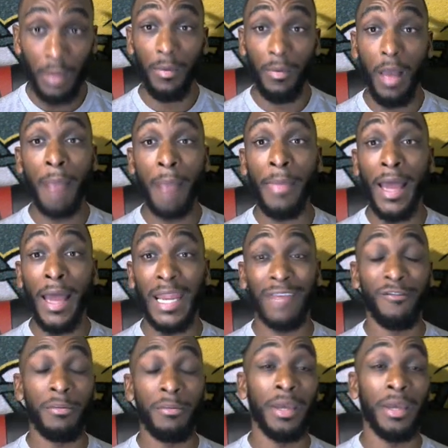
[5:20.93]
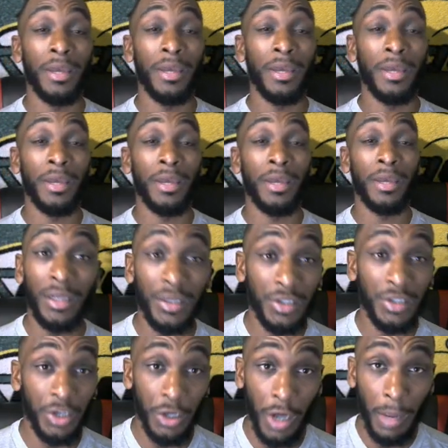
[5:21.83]
I'm not even being a dummy
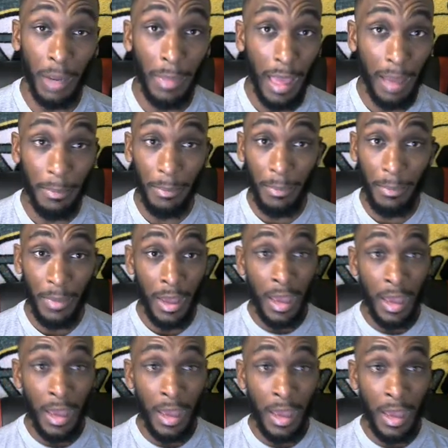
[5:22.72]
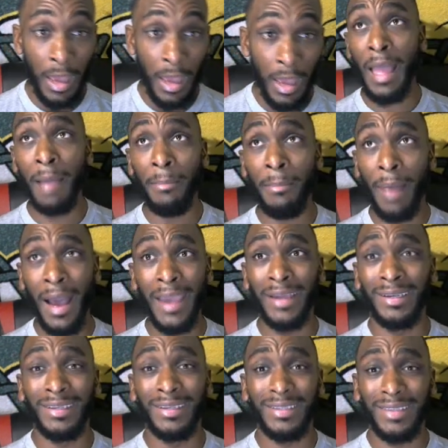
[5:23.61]
this year. I'm not
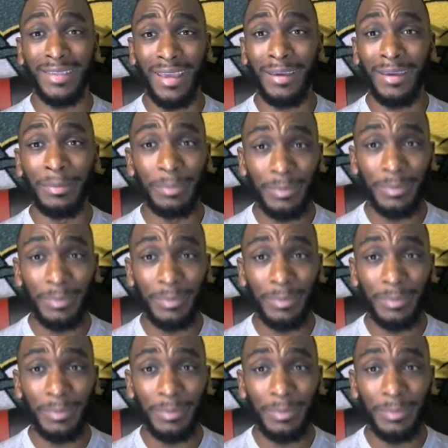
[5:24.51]
buying this game.